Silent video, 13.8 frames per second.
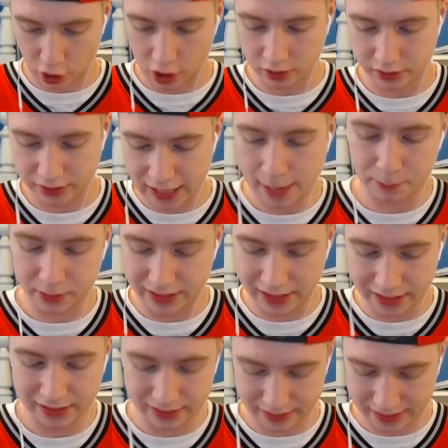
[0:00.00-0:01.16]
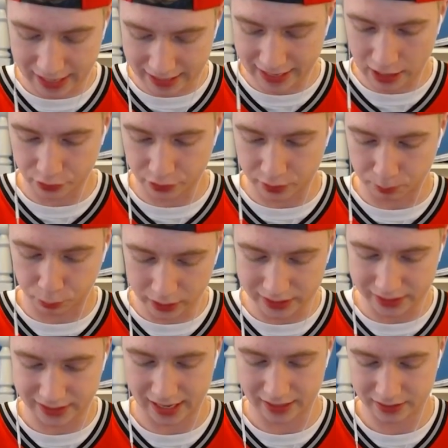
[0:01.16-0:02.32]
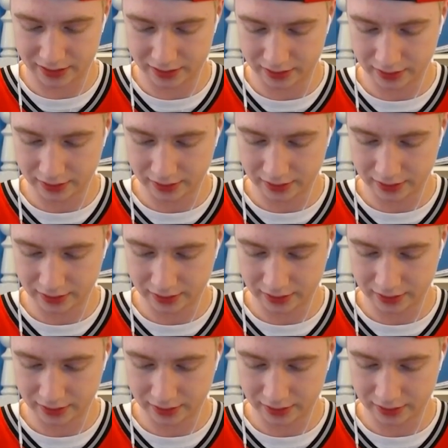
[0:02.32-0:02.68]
Our Zap didn't take out the Princess.